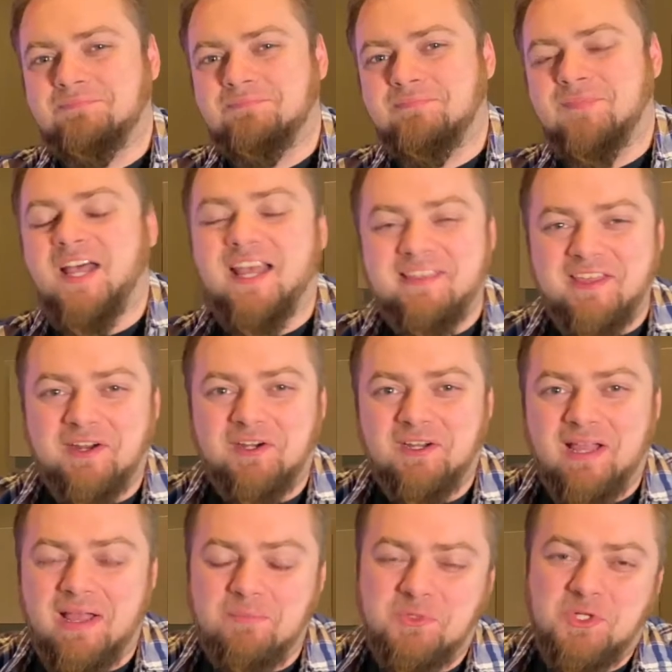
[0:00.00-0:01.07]
Hi there,
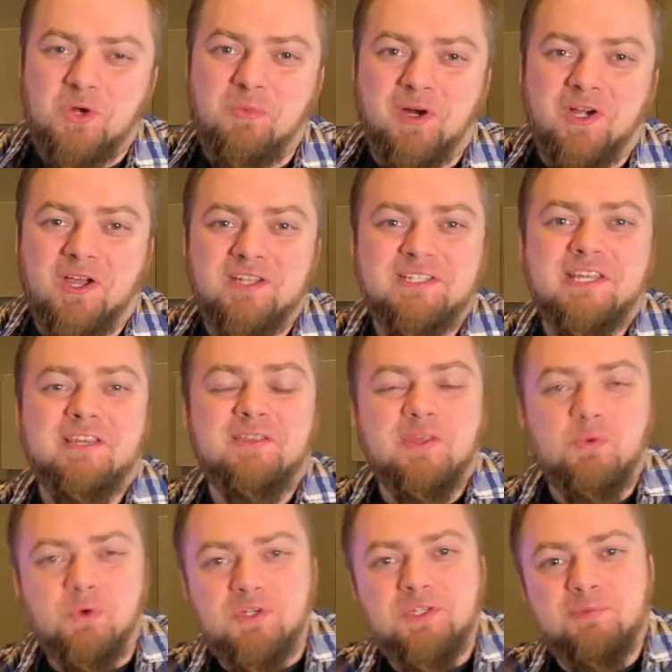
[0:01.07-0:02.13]
I'm Joe Barnowski, the
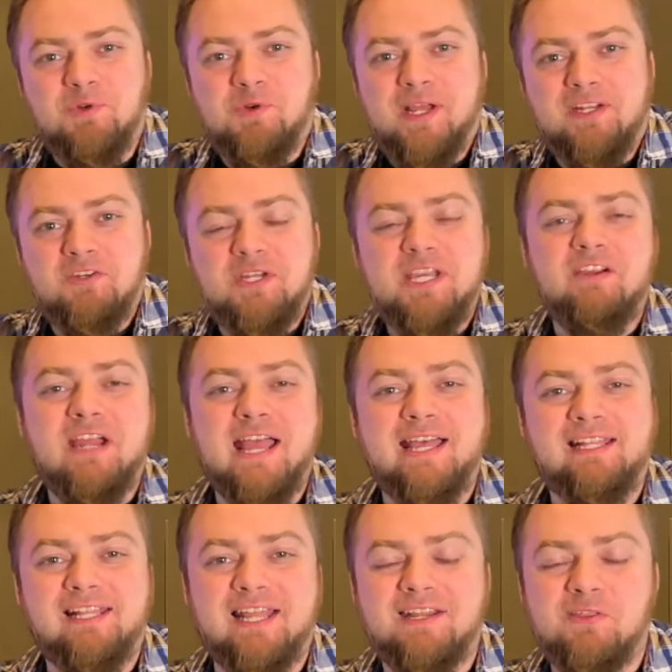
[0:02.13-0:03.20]
worship director here
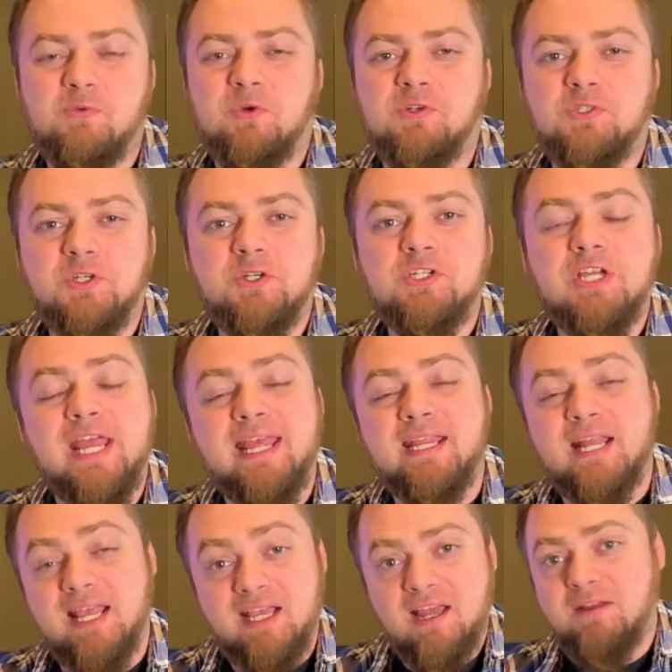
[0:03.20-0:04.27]
at Light of the World Church, and
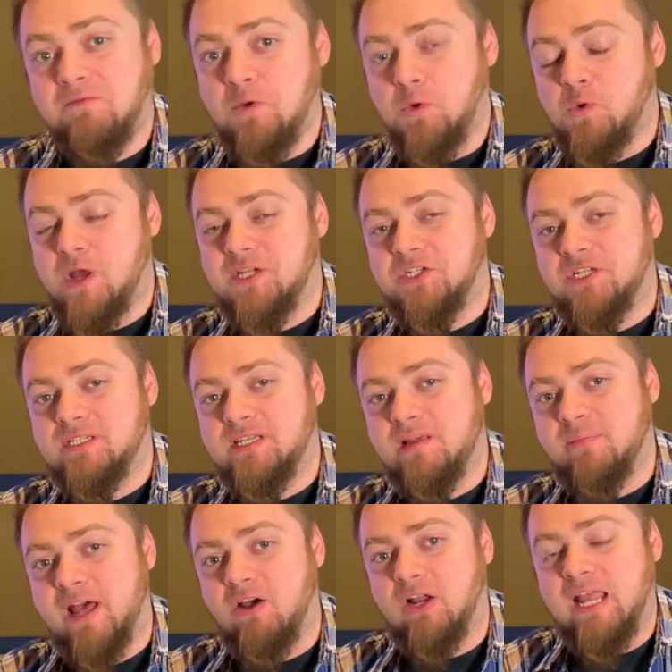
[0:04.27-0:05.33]
I got a few questions
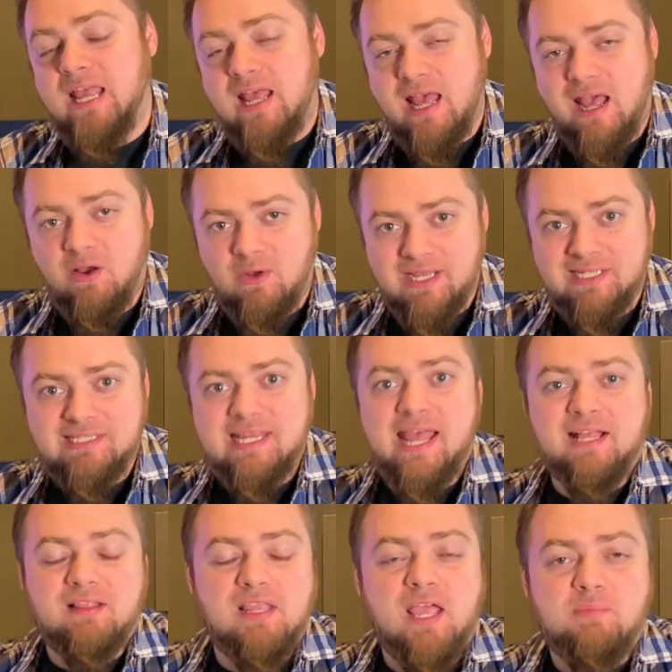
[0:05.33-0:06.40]
about how
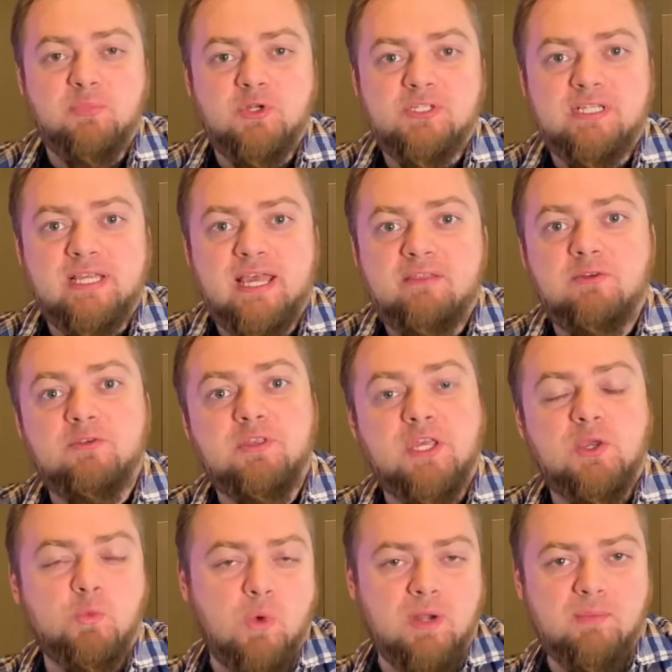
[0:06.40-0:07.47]
exactly I put together
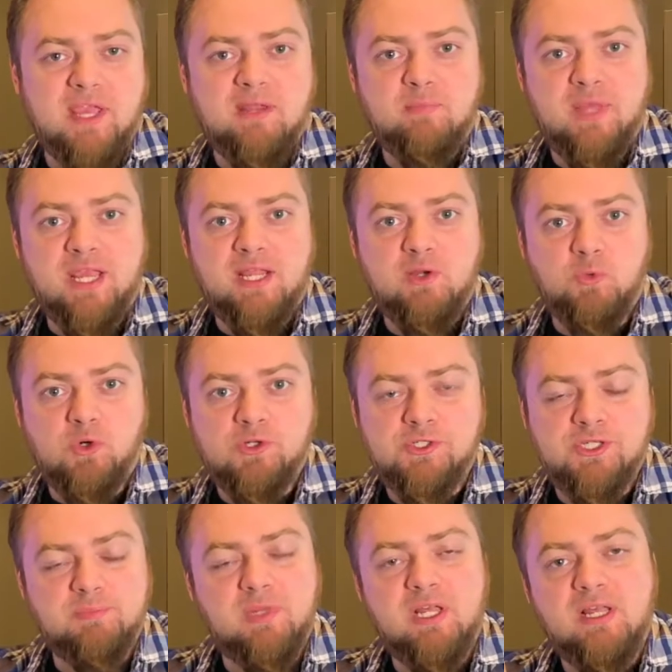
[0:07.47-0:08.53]
the one-man band
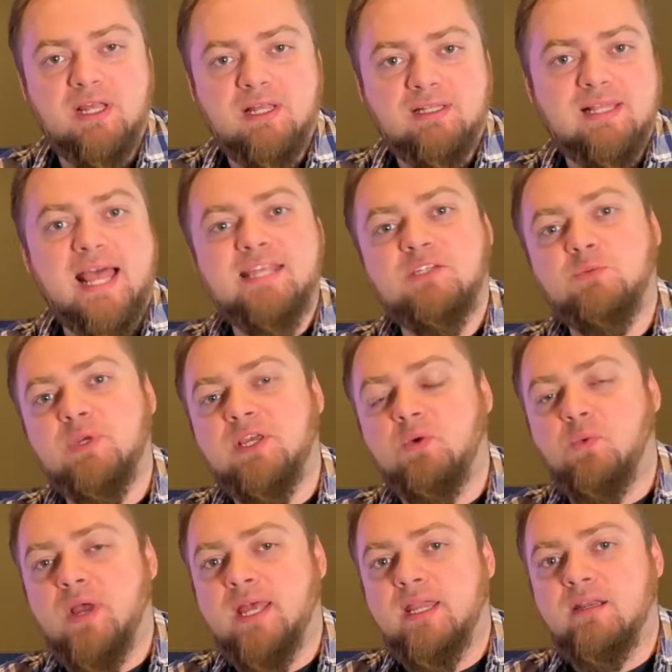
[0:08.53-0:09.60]
worship last week
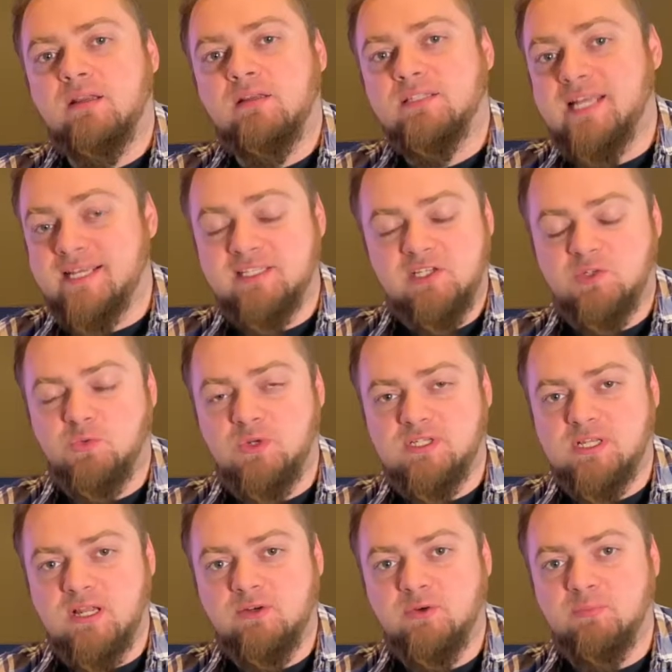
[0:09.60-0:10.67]
when Texas was
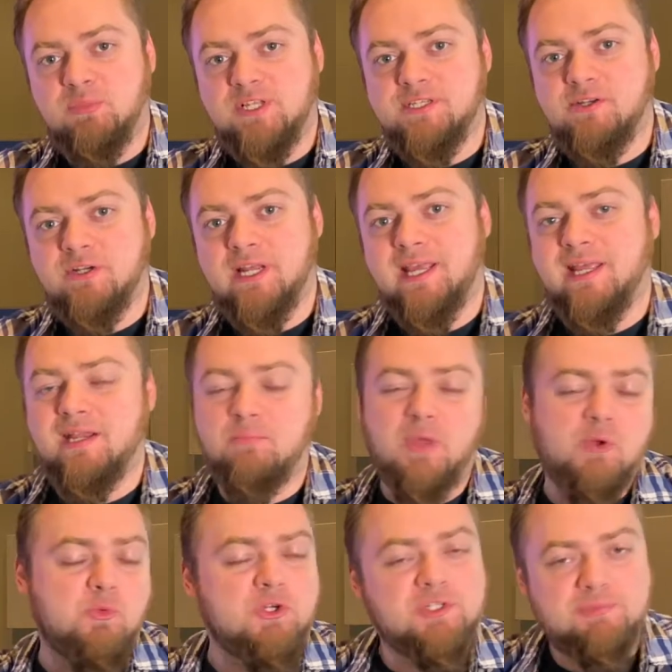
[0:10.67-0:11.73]
under a blizzard and
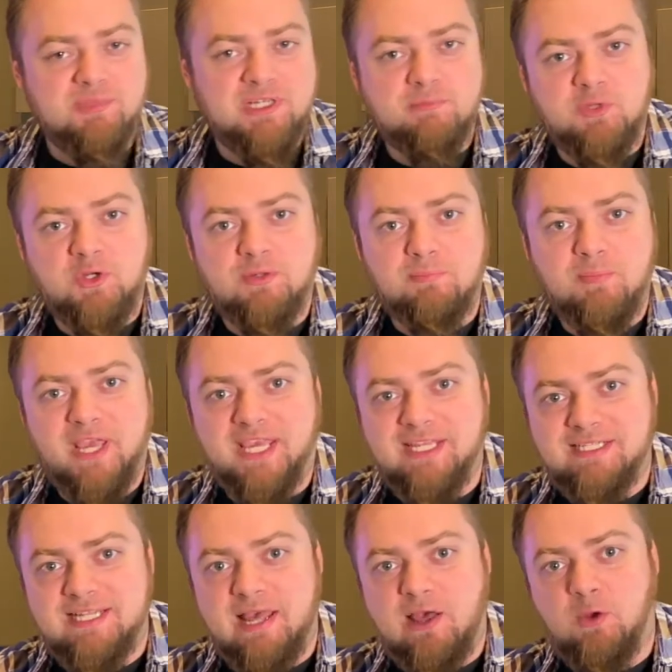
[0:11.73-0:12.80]
my worship team couldn't make
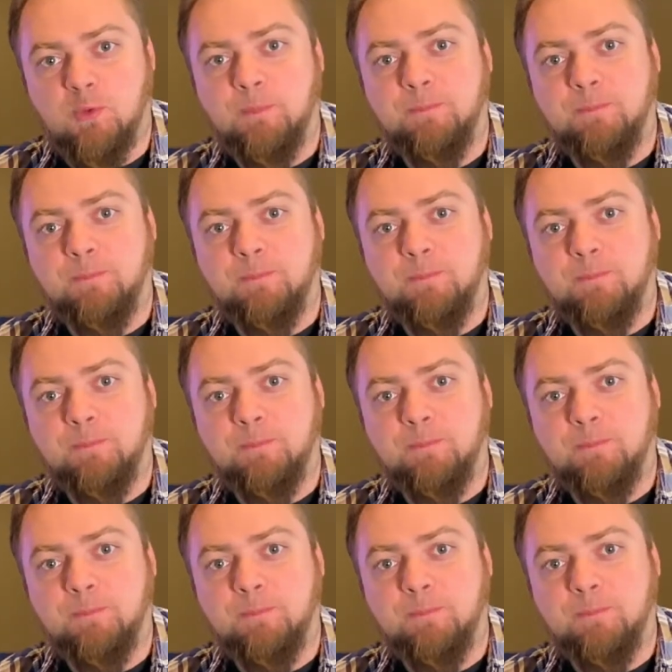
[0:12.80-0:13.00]
it down.